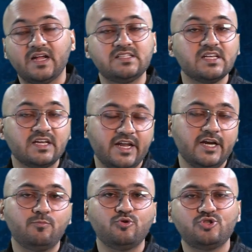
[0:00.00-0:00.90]
It's a
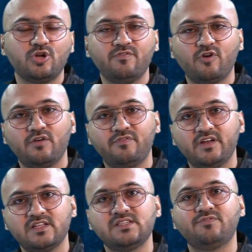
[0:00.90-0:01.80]
great boost of
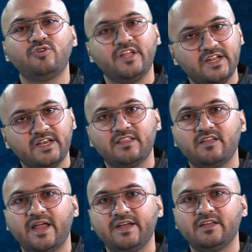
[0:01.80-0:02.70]
confidence if you take it at
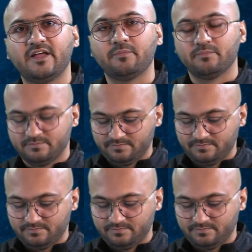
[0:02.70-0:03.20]
the right time.